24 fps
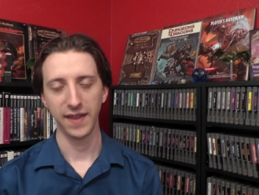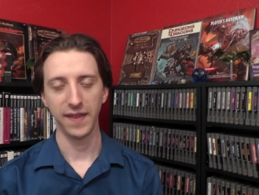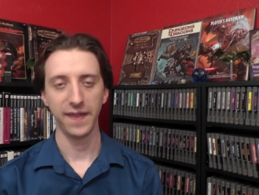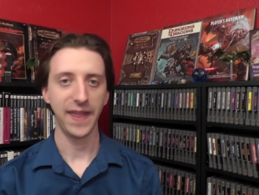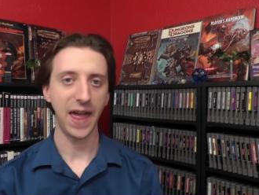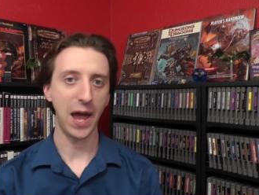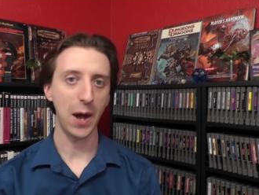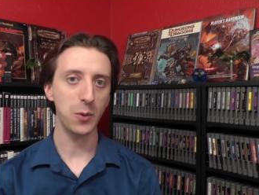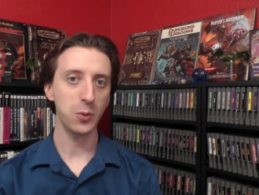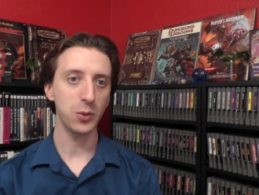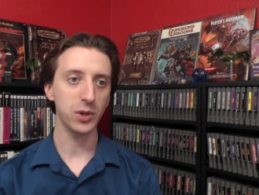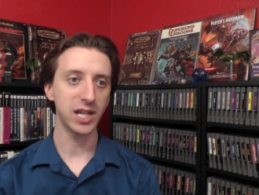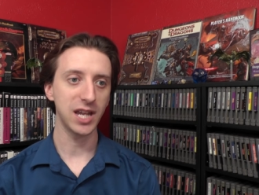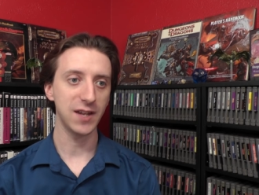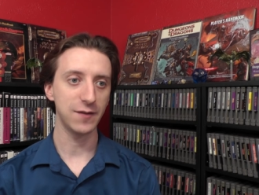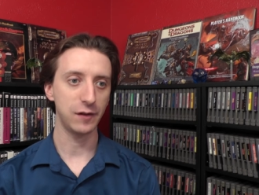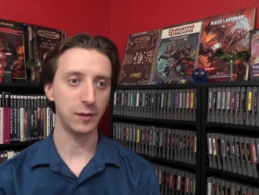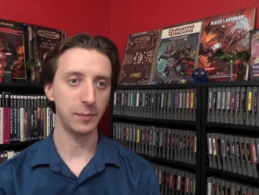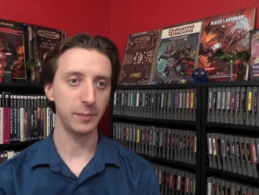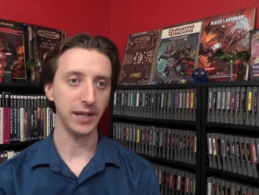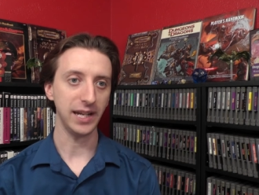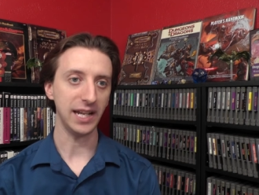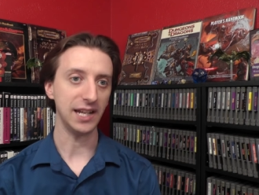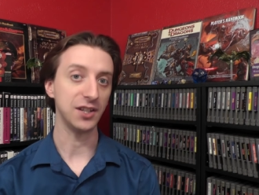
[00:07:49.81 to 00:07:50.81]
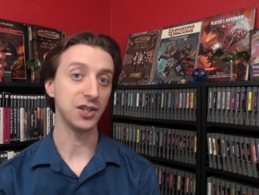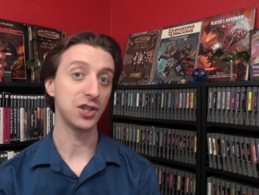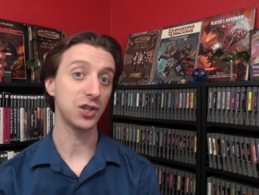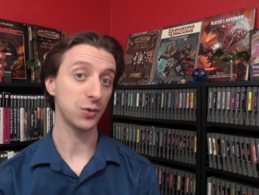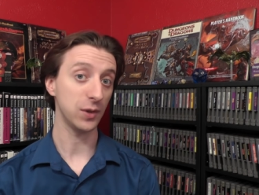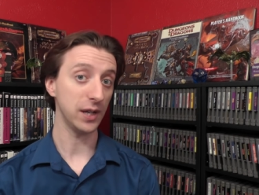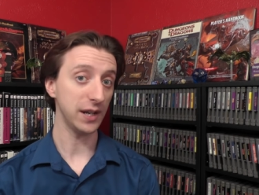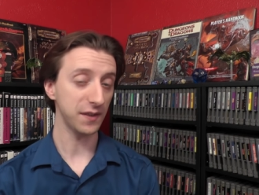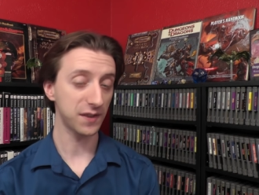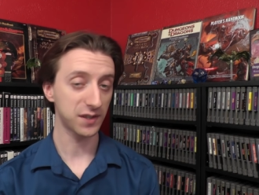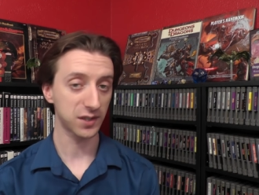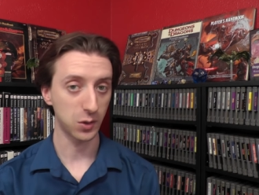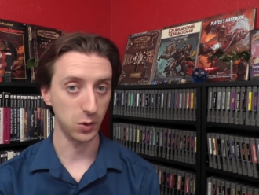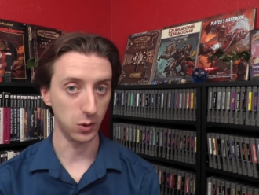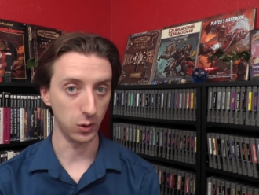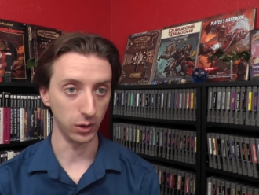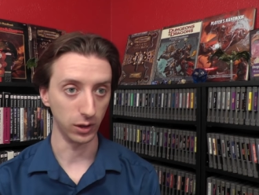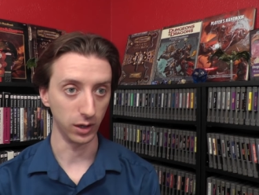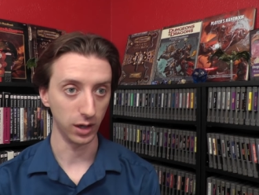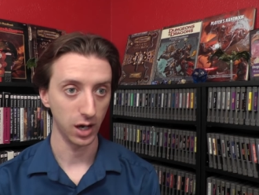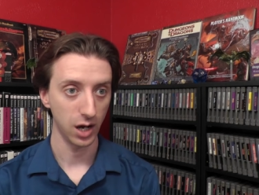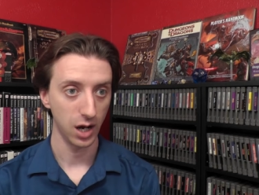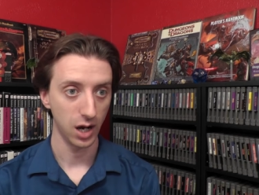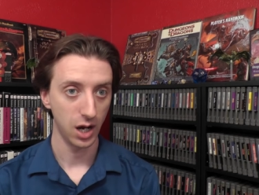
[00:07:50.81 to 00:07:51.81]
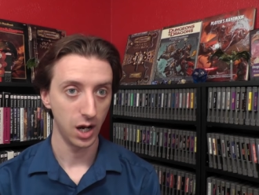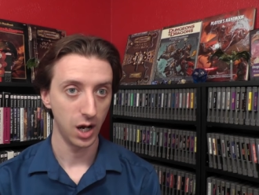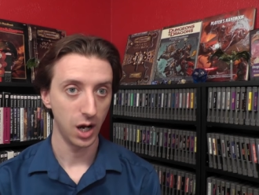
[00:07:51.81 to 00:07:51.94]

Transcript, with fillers: That would give him a strength score